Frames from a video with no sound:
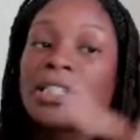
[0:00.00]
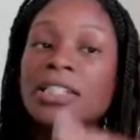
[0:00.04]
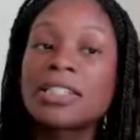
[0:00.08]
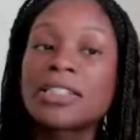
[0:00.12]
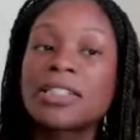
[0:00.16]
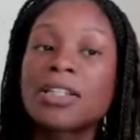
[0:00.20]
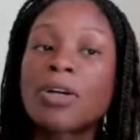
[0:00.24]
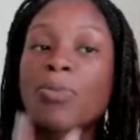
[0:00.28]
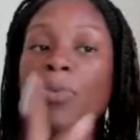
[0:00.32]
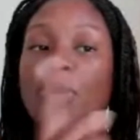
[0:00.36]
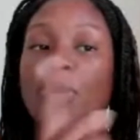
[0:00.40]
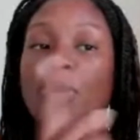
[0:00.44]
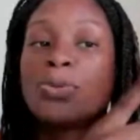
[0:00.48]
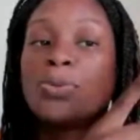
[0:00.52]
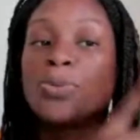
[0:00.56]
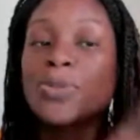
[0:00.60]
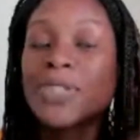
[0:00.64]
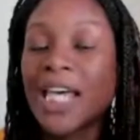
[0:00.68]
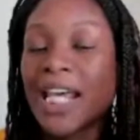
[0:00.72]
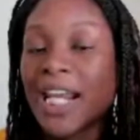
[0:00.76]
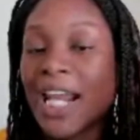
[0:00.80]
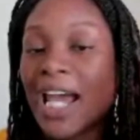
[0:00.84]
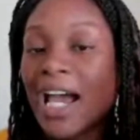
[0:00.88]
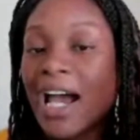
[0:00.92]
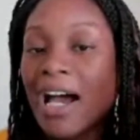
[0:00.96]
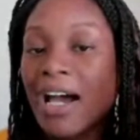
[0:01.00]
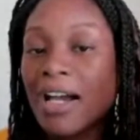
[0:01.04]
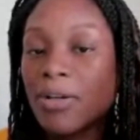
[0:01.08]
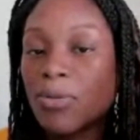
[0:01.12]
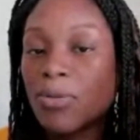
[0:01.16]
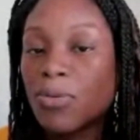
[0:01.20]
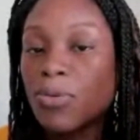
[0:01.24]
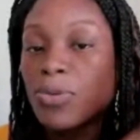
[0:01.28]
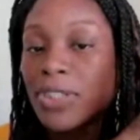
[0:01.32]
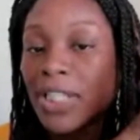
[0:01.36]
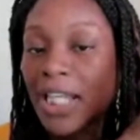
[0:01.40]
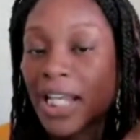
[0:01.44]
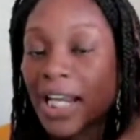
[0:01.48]
to someone who's at
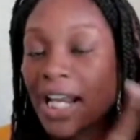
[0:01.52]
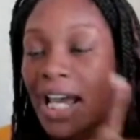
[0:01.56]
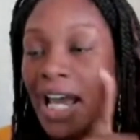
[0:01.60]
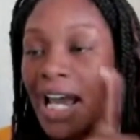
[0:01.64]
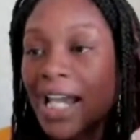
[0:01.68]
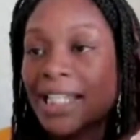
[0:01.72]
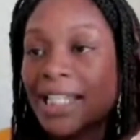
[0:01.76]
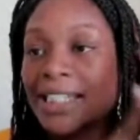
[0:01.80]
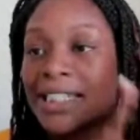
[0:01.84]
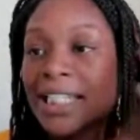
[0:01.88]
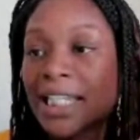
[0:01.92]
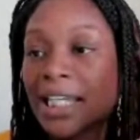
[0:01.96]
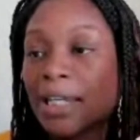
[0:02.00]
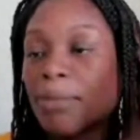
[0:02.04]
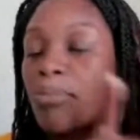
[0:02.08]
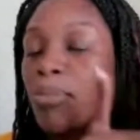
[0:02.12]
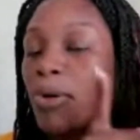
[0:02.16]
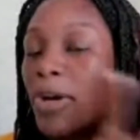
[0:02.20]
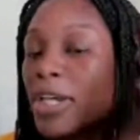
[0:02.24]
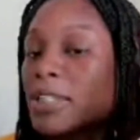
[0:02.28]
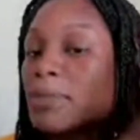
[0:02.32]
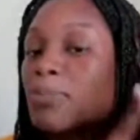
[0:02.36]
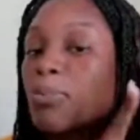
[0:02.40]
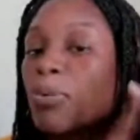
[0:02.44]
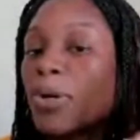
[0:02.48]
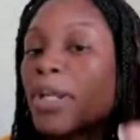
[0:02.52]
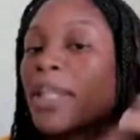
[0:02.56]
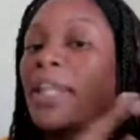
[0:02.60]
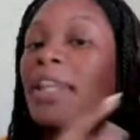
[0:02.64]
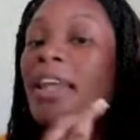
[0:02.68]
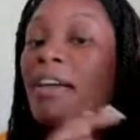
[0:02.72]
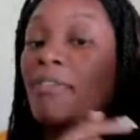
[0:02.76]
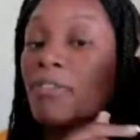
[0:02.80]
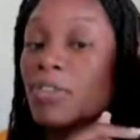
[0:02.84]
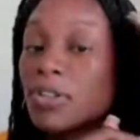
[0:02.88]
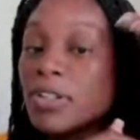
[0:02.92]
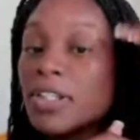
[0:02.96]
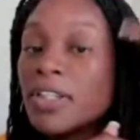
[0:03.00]
a high ticket price point
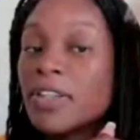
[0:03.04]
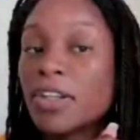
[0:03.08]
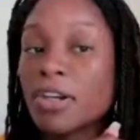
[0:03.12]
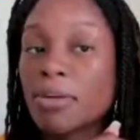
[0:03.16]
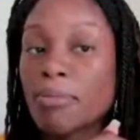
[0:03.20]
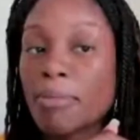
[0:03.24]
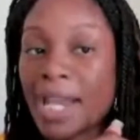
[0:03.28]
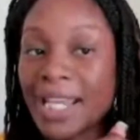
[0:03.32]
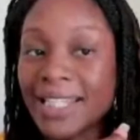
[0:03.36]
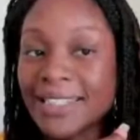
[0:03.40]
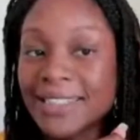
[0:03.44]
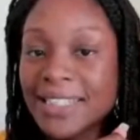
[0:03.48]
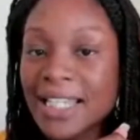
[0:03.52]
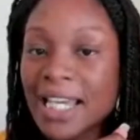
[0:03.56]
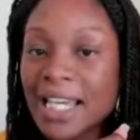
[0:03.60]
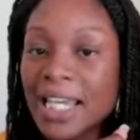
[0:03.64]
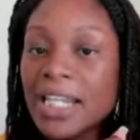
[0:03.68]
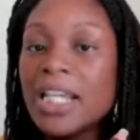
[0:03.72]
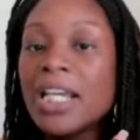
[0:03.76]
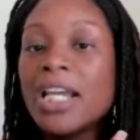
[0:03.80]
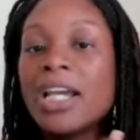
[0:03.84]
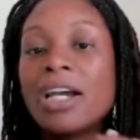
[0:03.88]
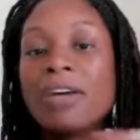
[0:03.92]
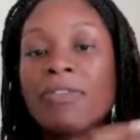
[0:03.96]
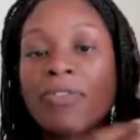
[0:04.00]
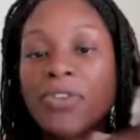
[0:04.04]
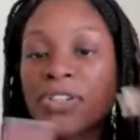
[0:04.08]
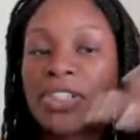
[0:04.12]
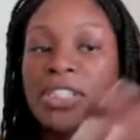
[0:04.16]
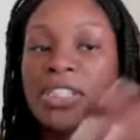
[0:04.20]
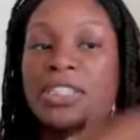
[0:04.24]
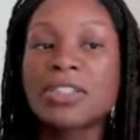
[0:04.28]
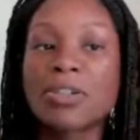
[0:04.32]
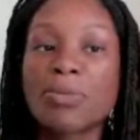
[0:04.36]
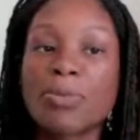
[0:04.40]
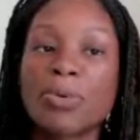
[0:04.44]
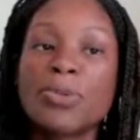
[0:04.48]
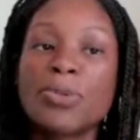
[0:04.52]
level in their mindset
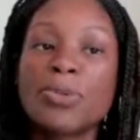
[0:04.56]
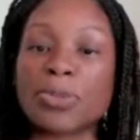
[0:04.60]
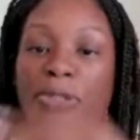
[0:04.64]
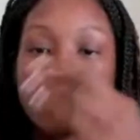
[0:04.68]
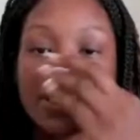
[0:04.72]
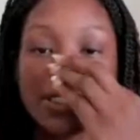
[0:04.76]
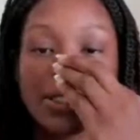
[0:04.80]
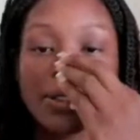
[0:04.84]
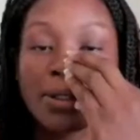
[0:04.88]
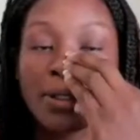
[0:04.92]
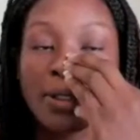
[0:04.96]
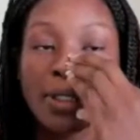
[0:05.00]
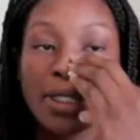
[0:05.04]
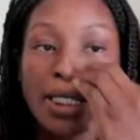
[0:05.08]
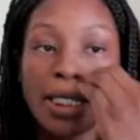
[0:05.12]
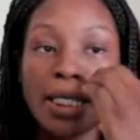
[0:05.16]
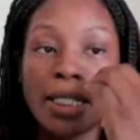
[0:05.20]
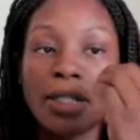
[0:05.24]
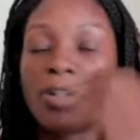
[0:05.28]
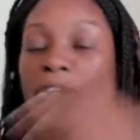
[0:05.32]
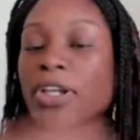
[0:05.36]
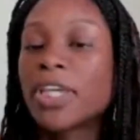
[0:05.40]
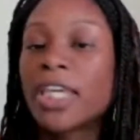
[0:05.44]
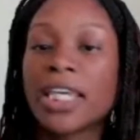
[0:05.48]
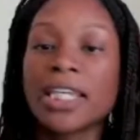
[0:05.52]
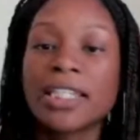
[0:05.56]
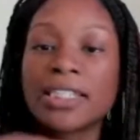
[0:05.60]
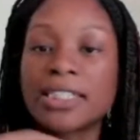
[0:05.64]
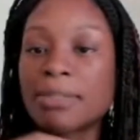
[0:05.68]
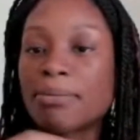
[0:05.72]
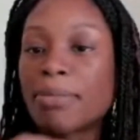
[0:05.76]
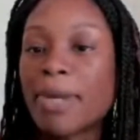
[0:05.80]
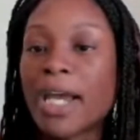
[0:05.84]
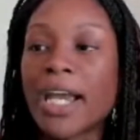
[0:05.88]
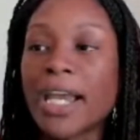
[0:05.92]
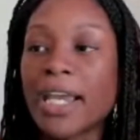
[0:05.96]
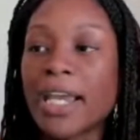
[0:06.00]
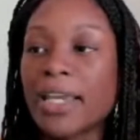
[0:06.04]
versus someone who's still looking to
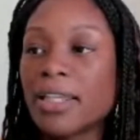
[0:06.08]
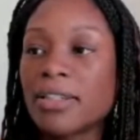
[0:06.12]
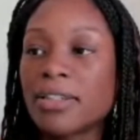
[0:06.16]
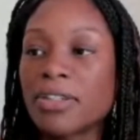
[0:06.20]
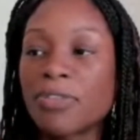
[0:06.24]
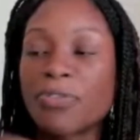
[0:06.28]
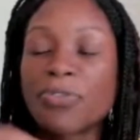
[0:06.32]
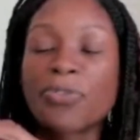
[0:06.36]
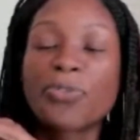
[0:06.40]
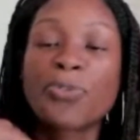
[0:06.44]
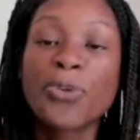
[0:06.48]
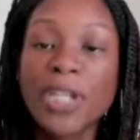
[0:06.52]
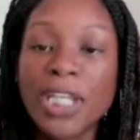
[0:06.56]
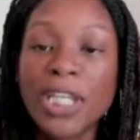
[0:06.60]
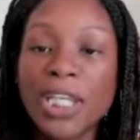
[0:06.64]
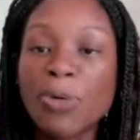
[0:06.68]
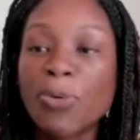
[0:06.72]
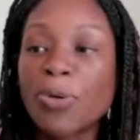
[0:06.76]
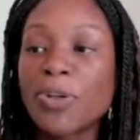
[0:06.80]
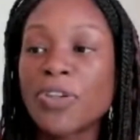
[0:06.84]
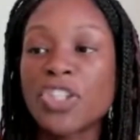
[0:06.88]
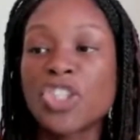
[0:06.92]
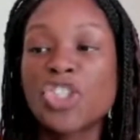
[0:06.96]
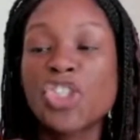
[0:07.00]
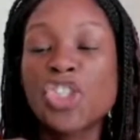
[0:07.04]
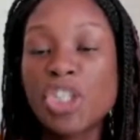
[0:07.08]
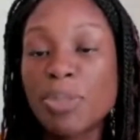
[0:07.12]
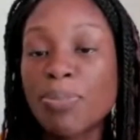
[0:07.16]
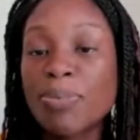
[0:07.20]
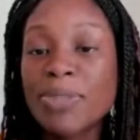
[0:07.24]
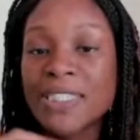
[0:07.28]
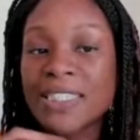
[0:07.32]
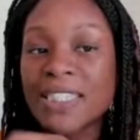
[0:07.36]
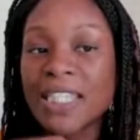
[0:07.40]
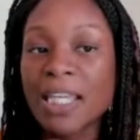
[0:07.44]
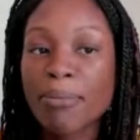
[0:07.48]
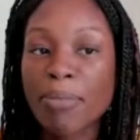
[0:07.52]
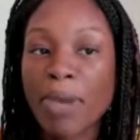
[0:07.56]
buy the free or the
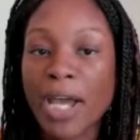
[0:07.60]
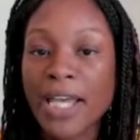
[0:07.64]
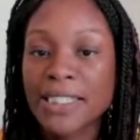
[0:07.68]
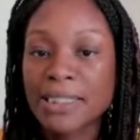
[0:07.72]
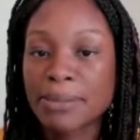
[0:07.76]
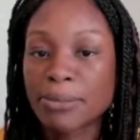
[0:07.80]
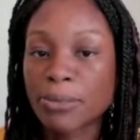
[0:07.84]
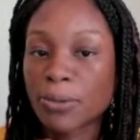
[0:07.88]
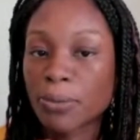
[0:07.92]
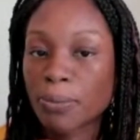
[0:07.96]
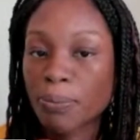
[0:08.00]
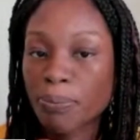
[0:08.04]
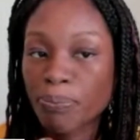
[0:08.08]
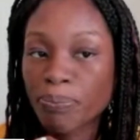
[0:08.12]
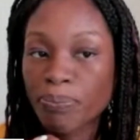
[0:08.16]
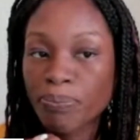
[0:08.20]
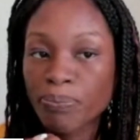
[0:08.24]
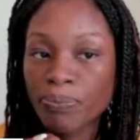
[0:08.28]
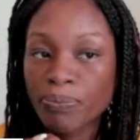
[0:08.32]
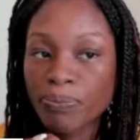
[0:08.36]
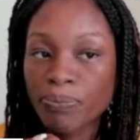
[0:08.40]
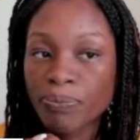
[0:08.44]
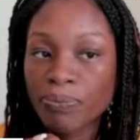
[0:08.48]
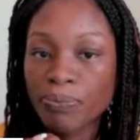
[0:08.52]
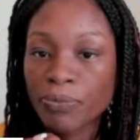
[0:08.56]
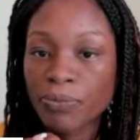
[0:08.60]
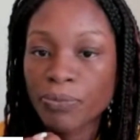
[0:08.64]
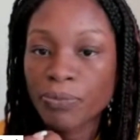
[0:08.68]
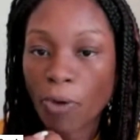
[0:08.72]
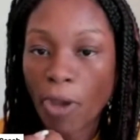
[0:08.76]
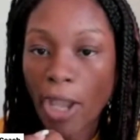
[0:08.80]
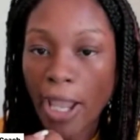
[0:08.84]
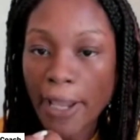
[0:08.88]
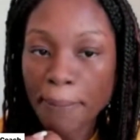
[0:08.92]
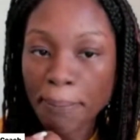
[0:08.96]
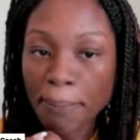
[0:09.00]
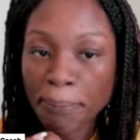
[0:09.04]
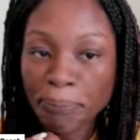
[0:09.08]
cheapest thing possible.
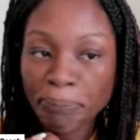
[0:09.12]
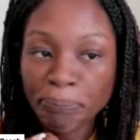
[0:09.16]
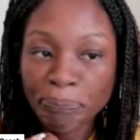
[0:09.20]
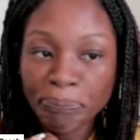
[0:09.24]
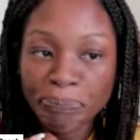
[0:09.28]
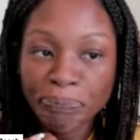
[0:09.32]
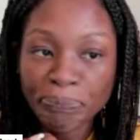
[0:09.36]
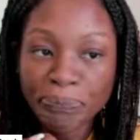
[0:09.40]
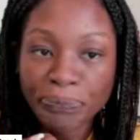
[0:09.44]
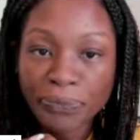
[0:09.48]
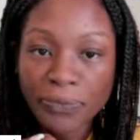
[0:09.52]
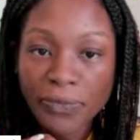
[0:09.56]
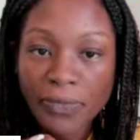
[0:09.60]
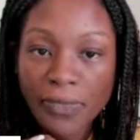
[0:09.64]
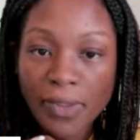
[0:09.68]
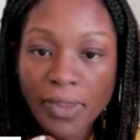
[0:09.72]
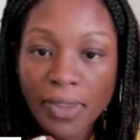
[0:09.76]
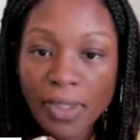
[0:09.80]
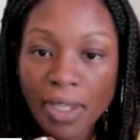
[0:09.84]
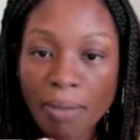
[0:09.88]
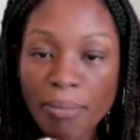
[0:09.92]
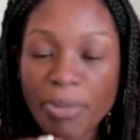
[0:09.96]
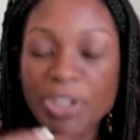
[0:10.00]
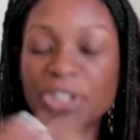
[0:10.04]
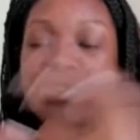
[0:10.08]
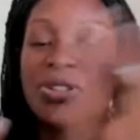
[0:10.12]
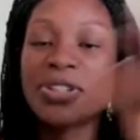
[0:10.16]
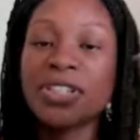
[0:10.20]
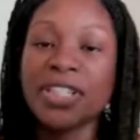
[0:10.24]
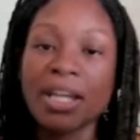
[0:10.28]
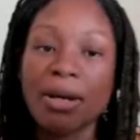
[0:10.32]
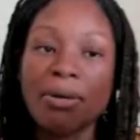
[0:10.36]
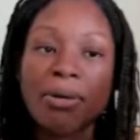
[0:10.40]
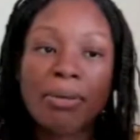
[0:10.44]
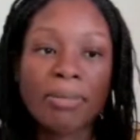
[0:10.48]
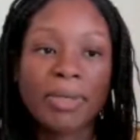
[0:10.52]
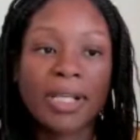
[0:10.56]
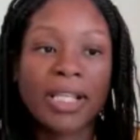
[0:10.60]
Okay? But you see
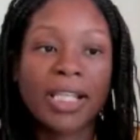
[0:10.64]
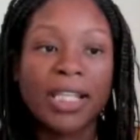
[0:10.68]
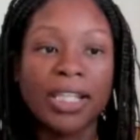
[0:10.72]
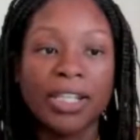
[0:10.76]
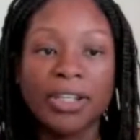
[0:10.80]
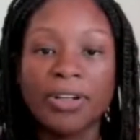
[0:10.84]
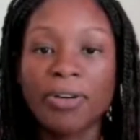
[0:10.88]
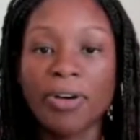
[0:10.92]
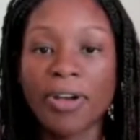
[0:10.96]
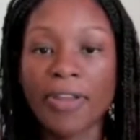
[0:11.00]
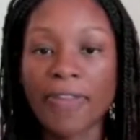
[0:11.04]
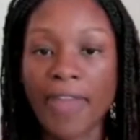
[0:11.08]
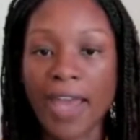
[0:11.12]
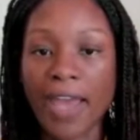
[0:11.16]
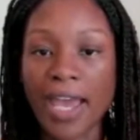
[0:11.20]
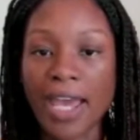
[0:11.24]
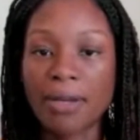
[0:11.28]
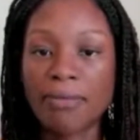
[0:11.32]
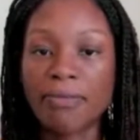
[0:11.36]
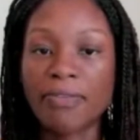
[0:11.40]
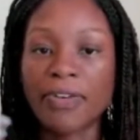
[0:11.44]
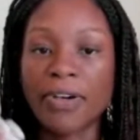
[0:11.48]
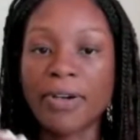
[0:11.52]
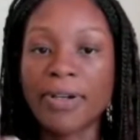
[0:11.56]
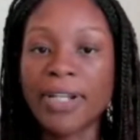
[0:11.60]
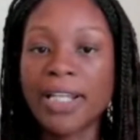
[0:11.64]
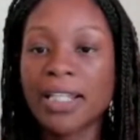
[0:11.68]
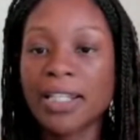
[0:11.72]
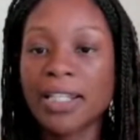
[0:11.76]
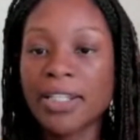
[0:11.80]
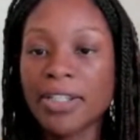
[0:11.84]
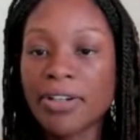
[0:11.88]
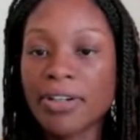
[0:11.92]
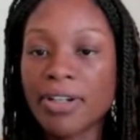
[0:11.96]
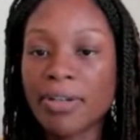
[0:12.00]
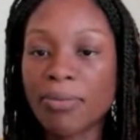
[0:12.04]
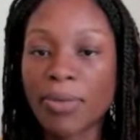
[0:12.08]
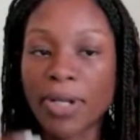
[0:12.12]
how I'm clear on that. I'm very
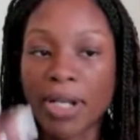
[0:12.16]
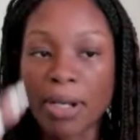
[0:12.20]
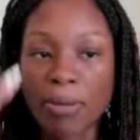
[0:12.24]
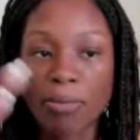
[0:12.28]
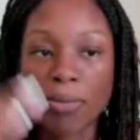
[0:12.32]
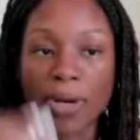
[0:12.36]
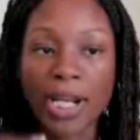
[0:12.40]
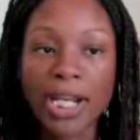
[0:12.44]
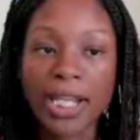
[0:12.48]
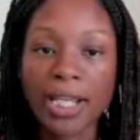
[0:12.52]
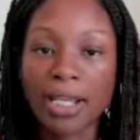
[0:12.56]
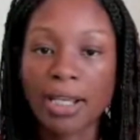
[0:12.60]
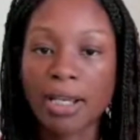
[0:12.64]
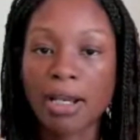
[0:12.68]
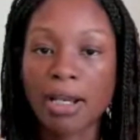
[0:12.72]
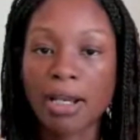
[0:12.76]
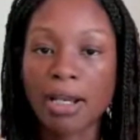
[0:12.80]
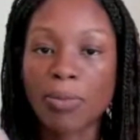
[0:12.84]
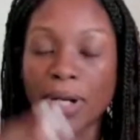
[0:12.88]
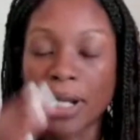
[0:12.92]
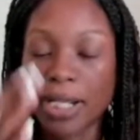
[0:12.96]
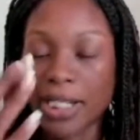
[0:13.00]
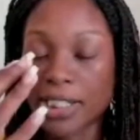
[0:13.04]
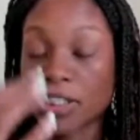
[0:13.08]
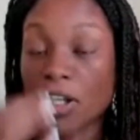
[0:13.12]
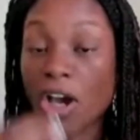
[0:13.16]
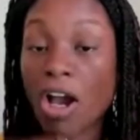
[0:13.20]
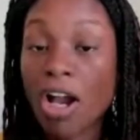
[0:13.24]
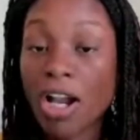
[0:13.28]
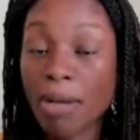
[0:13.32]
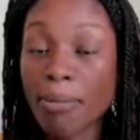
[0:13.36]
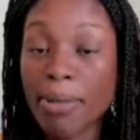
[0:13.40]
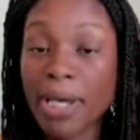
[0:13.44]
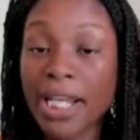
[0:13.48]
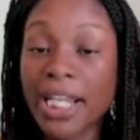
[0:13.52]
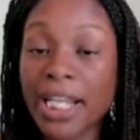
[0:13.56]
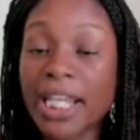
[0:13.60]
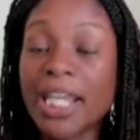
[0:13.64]
clear in when I'm writing, when I
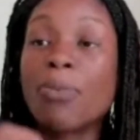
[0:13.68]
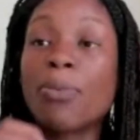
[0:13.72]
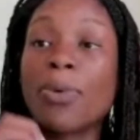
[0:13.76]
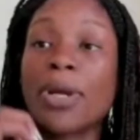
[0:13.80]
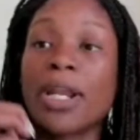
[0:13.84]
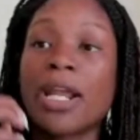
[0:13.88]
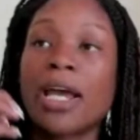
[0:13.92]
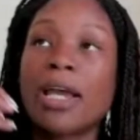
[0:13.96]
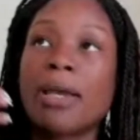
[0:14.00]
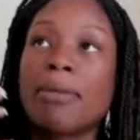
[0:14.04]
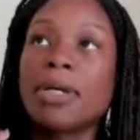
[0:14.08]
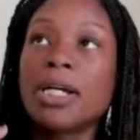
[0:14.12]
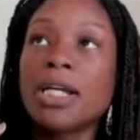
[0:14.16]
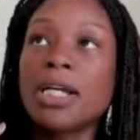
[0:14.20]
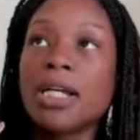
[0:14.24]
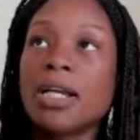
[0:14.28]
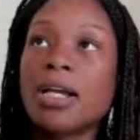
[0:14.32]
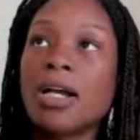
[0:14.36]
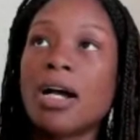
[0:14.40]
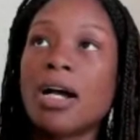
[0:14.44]
talk about it, and when I'm,